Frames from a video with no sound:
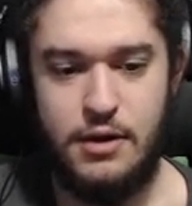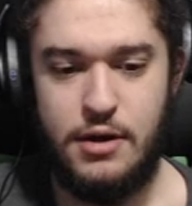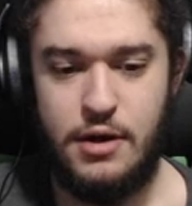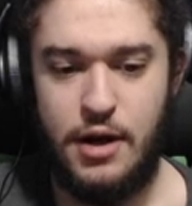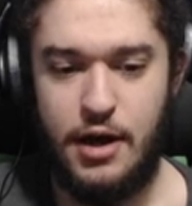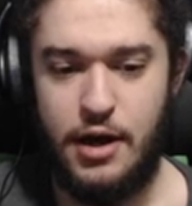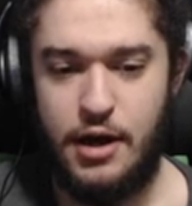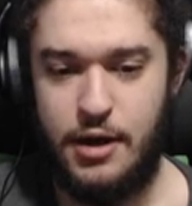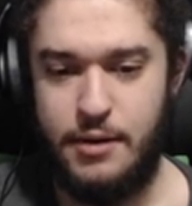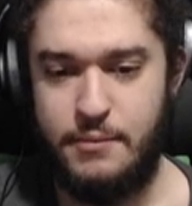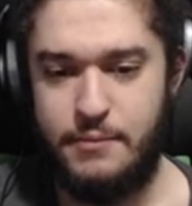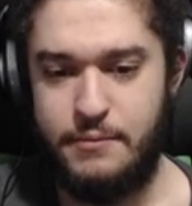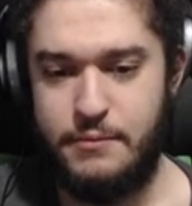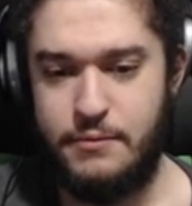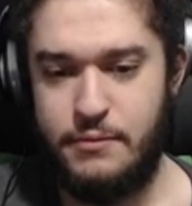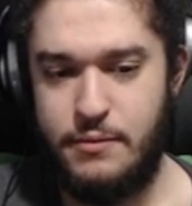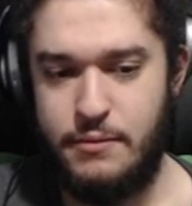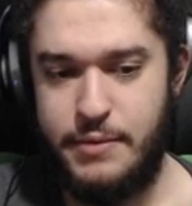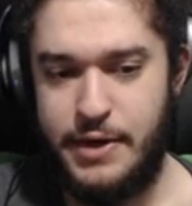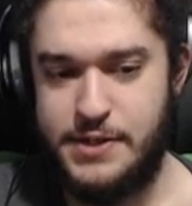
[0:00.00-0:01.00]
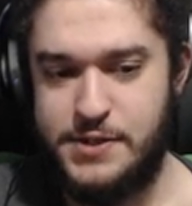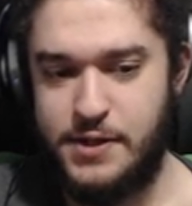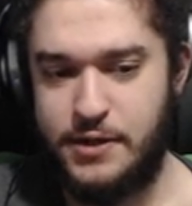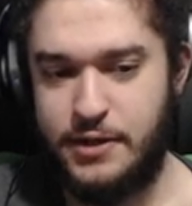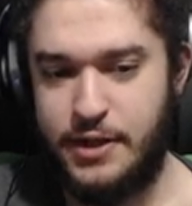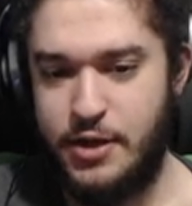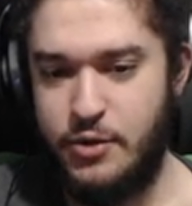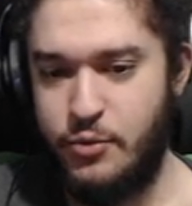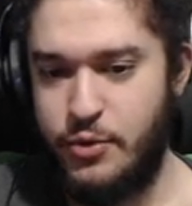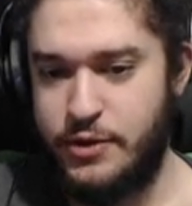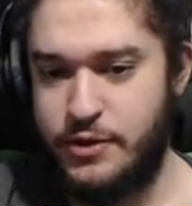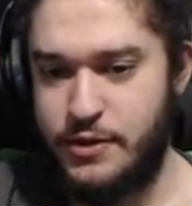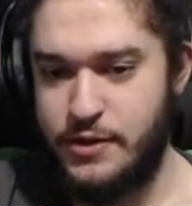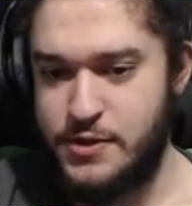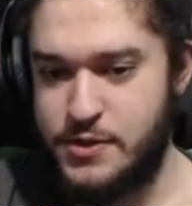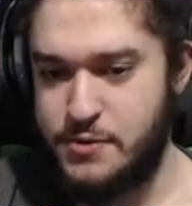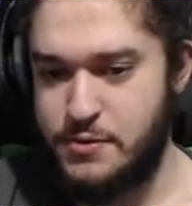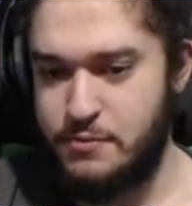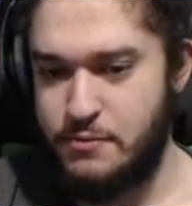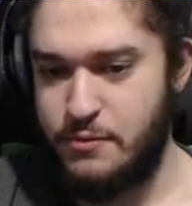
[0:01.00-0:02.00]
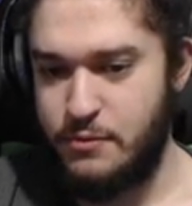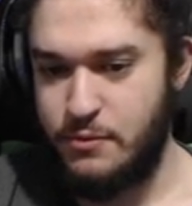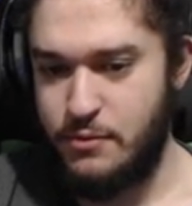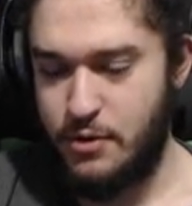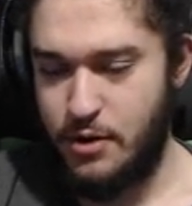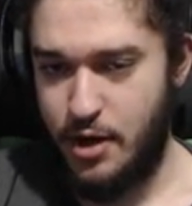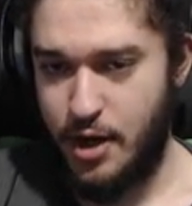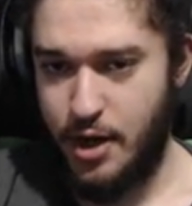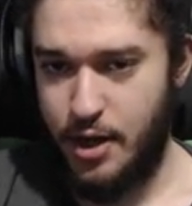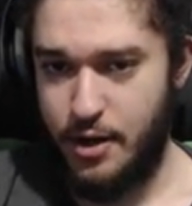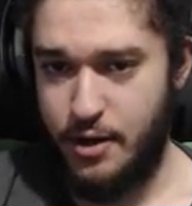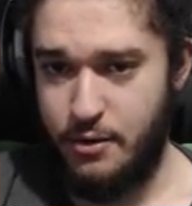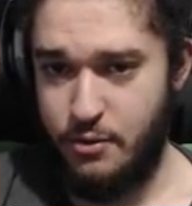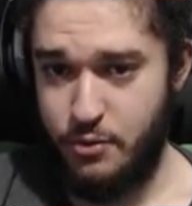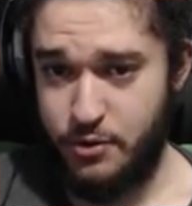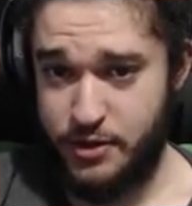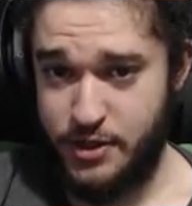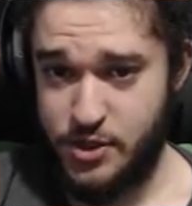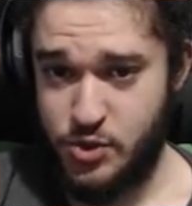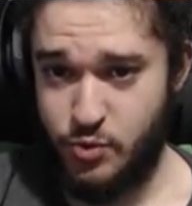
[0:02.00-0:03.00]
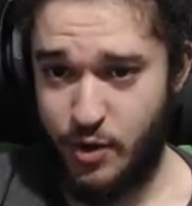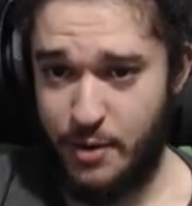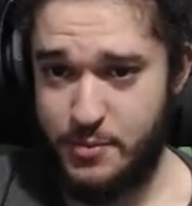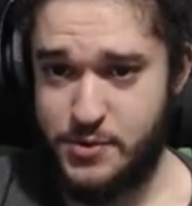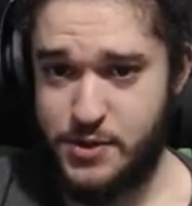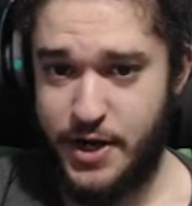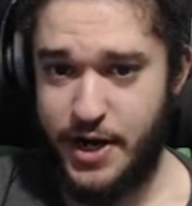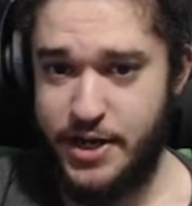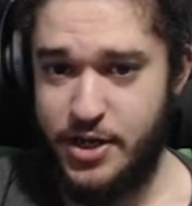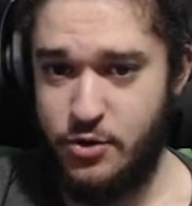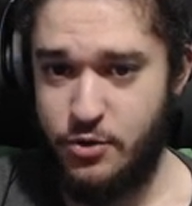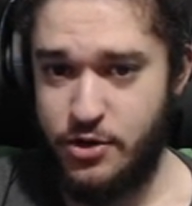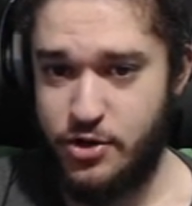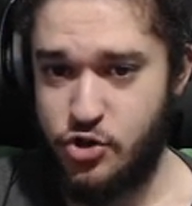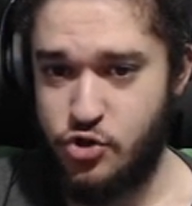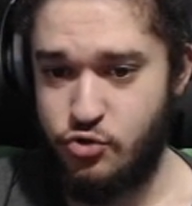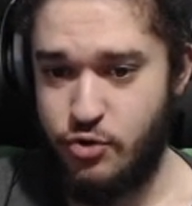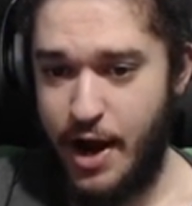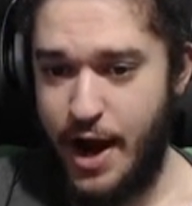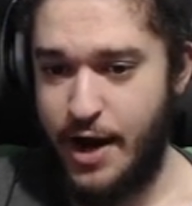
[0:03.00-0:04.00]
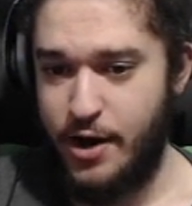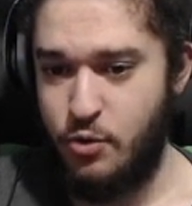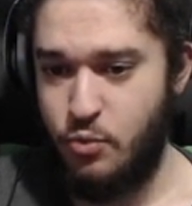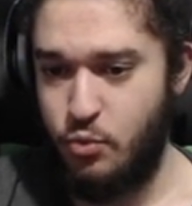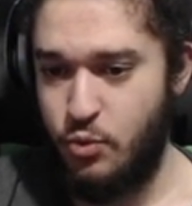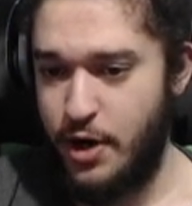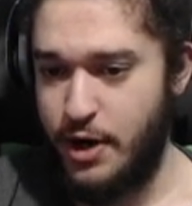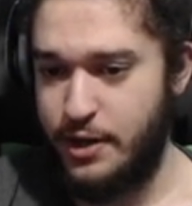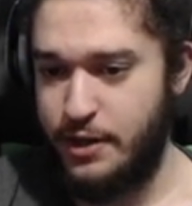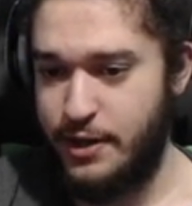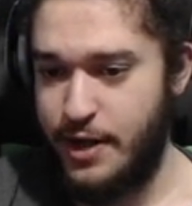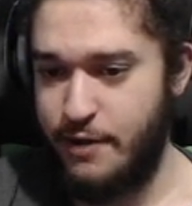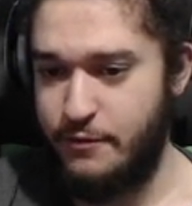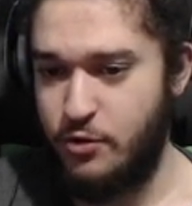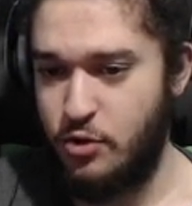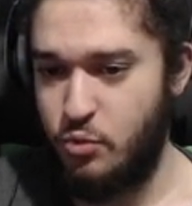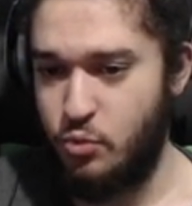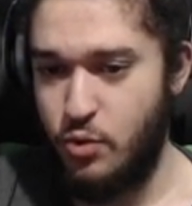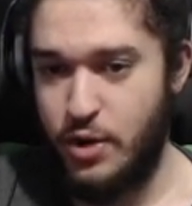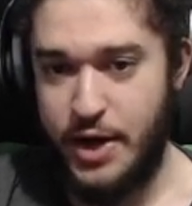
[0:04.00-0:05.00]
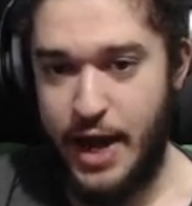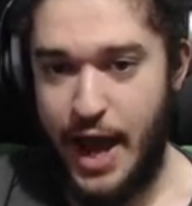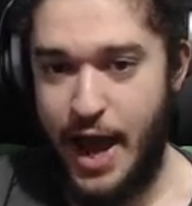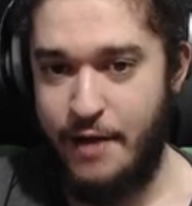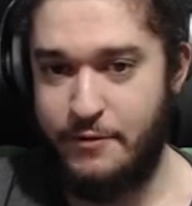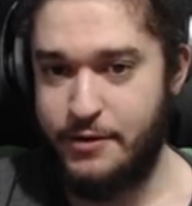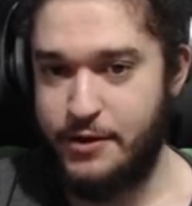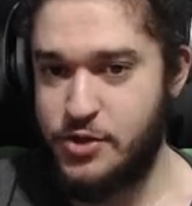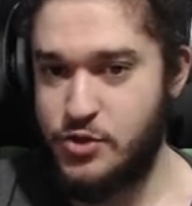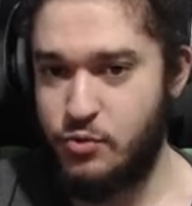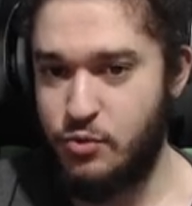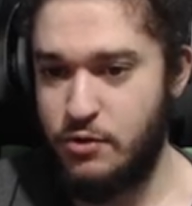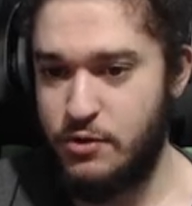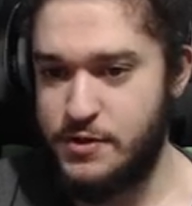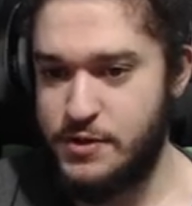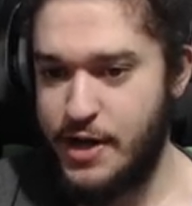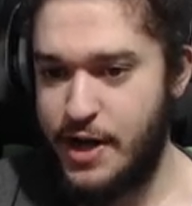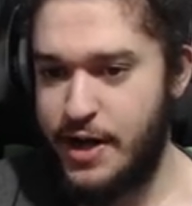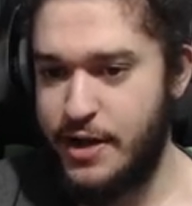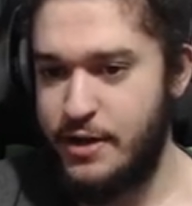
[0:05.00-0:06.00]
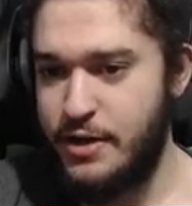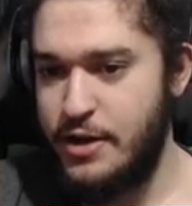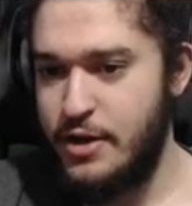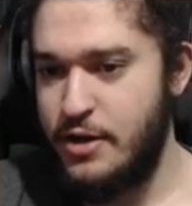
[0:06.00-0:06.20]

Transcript: Um, basically, with this uh, with this website, you can track what level what affix rolls at.